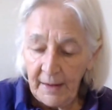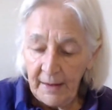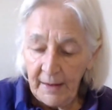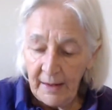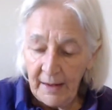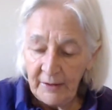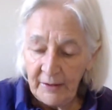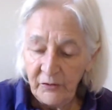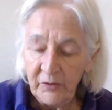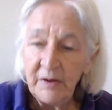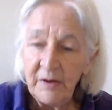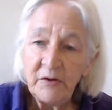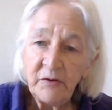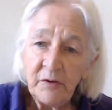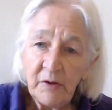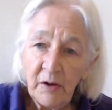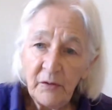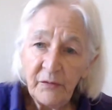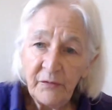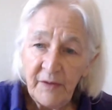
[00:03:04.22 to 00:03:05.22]
And you need to
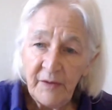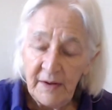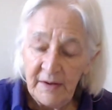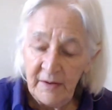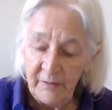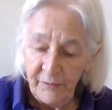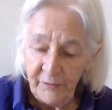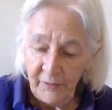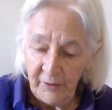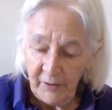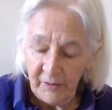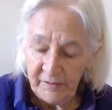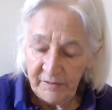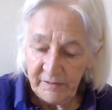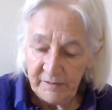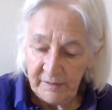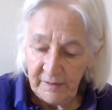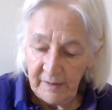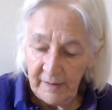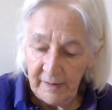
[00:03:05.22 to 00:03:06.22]
go fairly
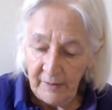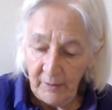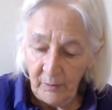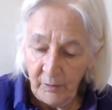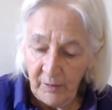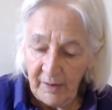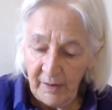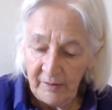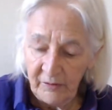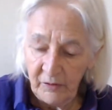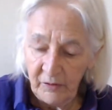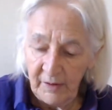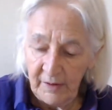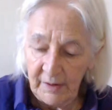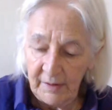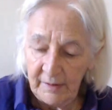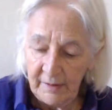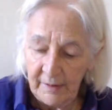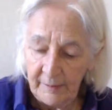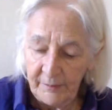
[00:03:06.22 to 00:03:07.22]
fast, otherwise you
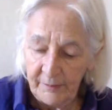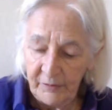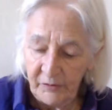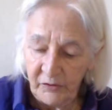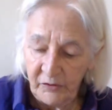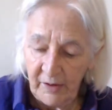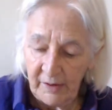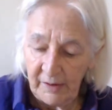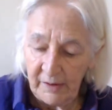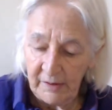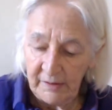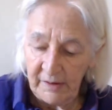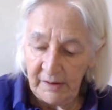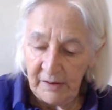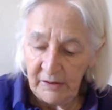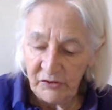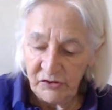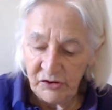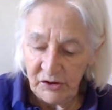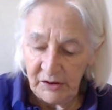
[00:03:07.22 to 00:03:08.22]
end up jaggedy
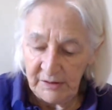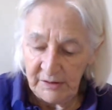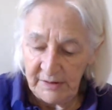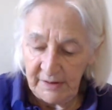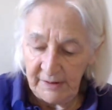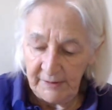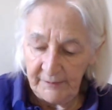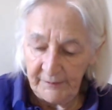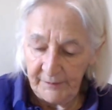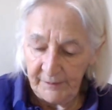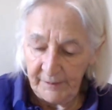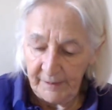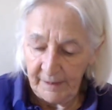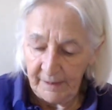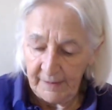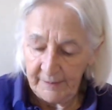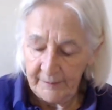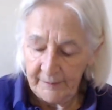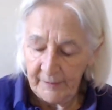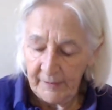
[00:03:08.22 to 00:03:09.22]
and jiggering
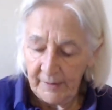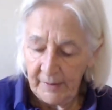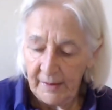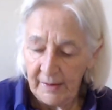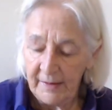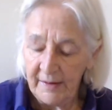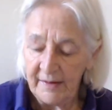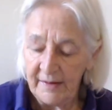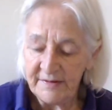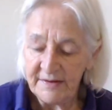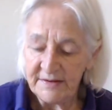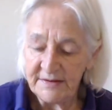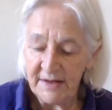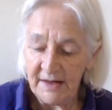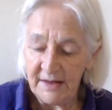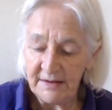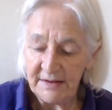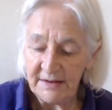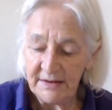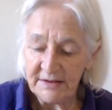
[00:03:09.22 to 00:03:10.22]
and
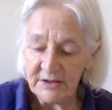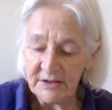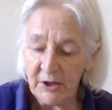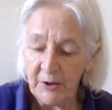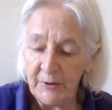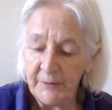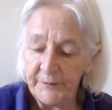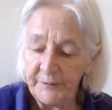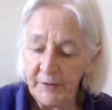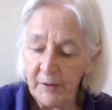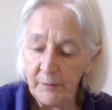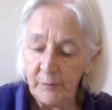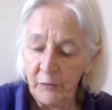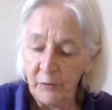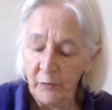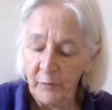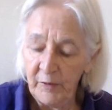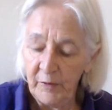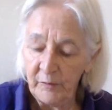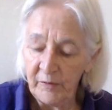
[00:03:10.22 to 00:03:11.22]
hesitating. So the
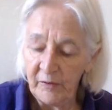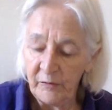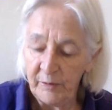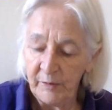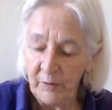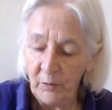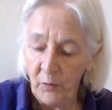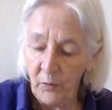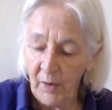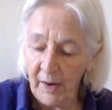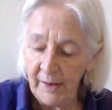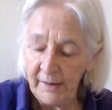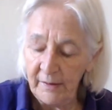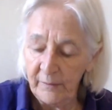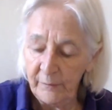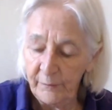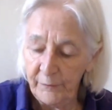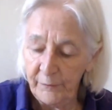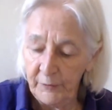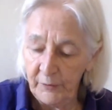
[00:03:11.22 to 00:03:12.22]
movement must be one
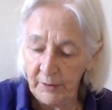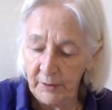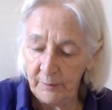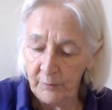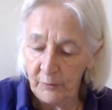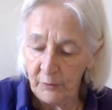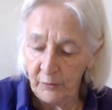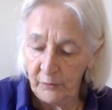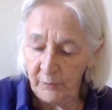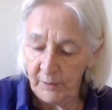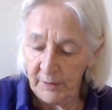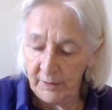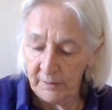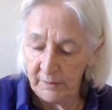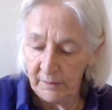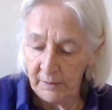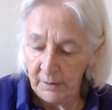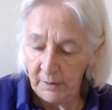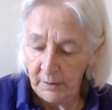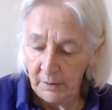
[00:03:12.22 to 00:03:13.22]
fluid movement.
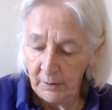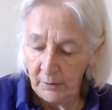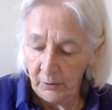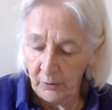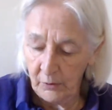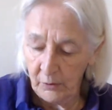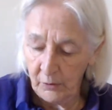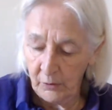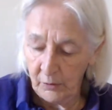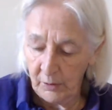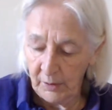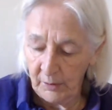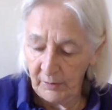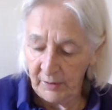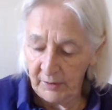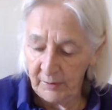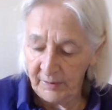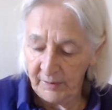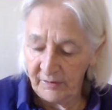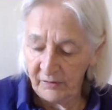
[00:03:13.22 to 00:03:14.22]
Oh, I went
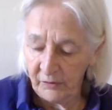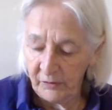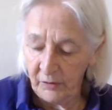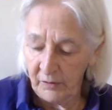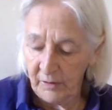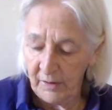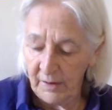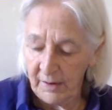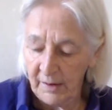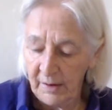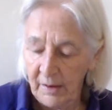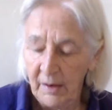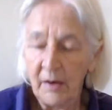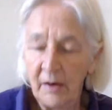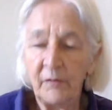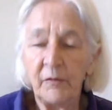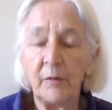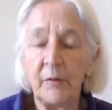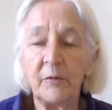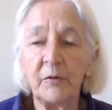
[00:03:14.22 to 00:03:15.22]
a bit skew there.
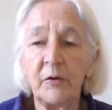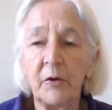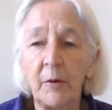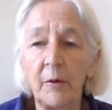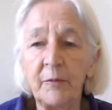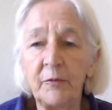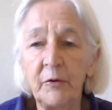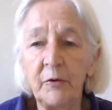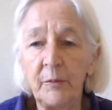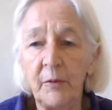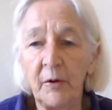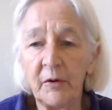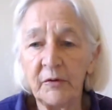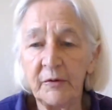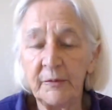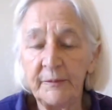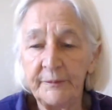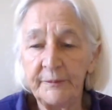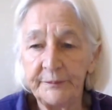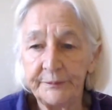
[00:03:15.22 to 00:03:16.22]
From top to
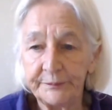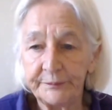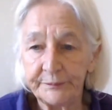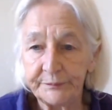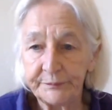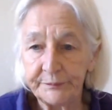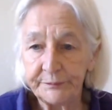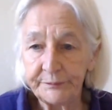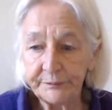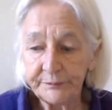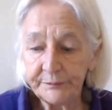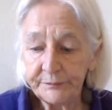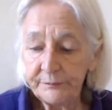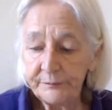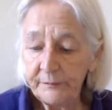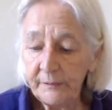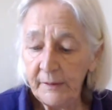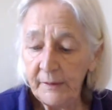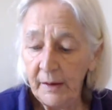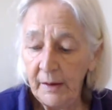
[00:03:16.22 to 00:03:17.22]
bottom
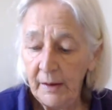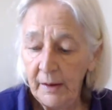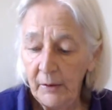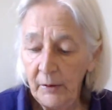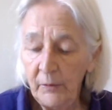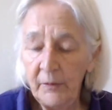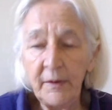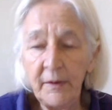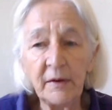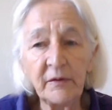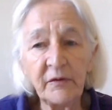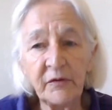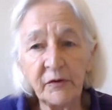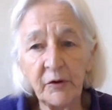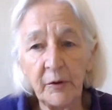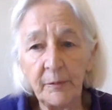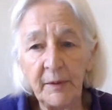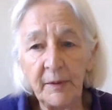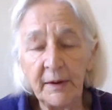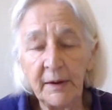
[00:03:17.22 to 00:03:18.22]
without
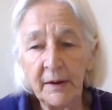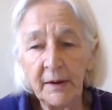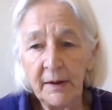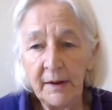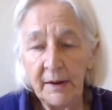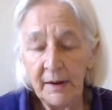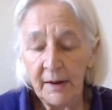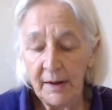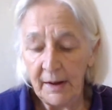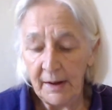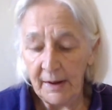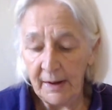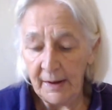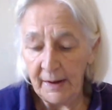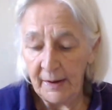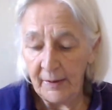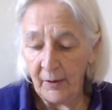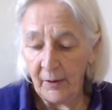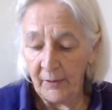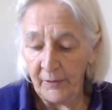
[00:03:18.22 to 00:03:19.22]
stopping
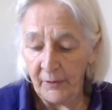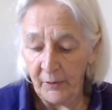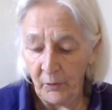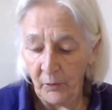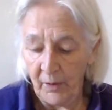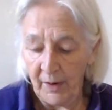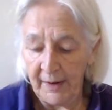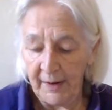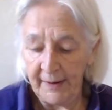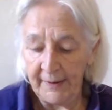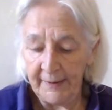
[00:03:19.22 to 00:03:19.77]
on the way.